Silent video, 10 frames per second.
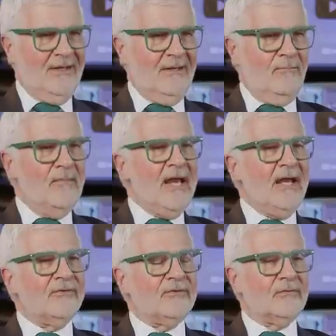
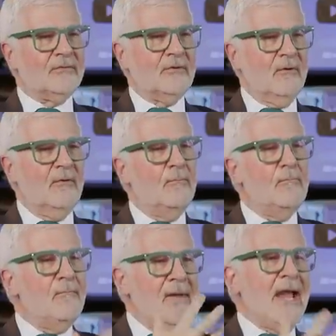makes
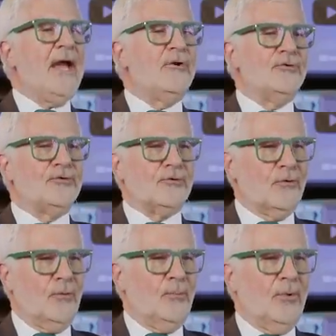
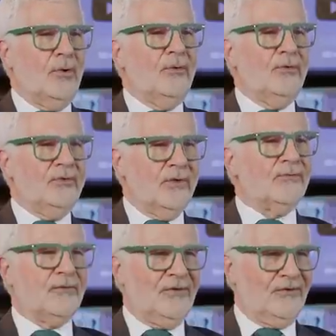measurable
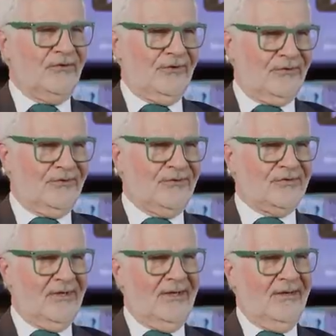
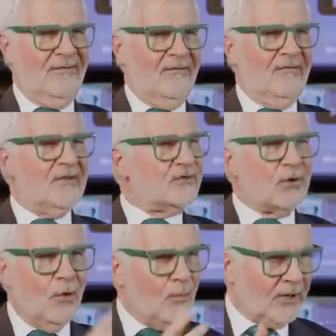differences in this
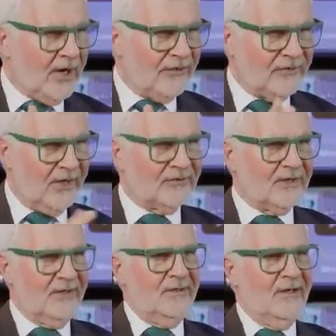whole process.
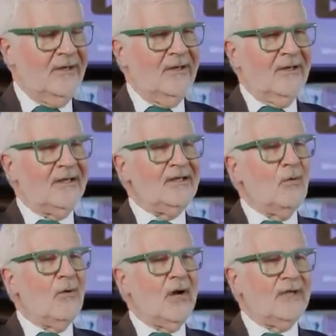Can
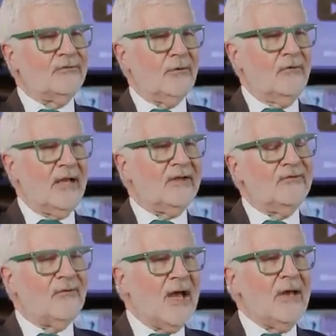you walk us through that?
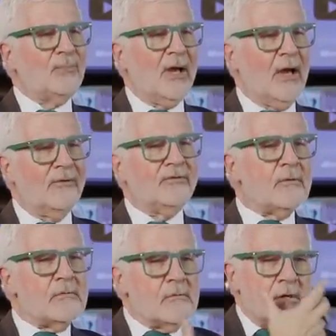Because 5 pounds,
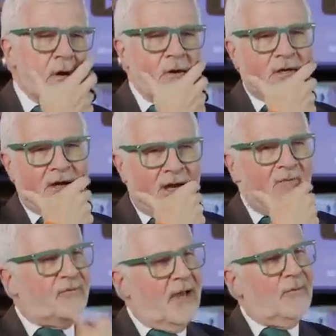
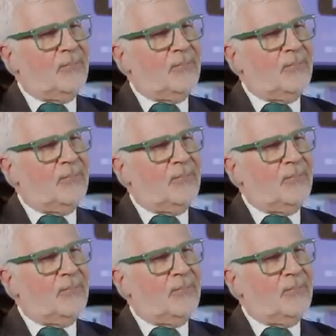okay, 5